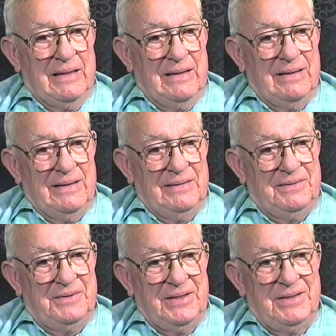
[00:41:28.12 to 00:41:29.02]
I
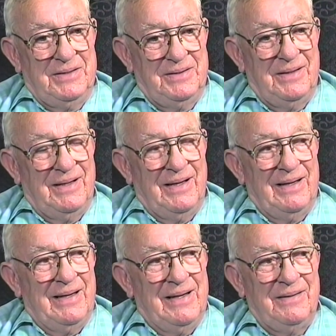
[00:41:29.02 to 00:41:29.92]
think I
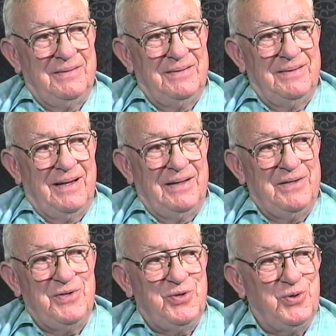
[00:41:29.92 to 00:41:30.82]
had I
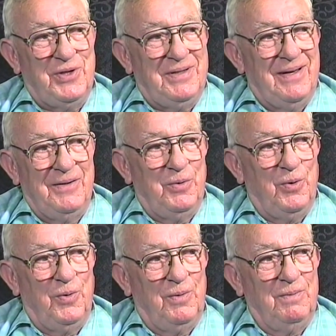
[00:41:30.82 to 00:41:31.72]
enjoyed that
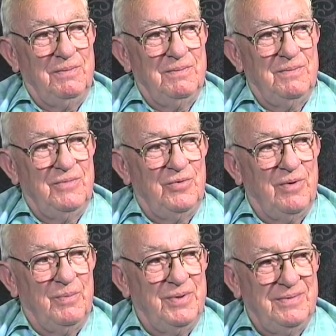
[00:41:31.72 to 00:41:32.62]
whole trip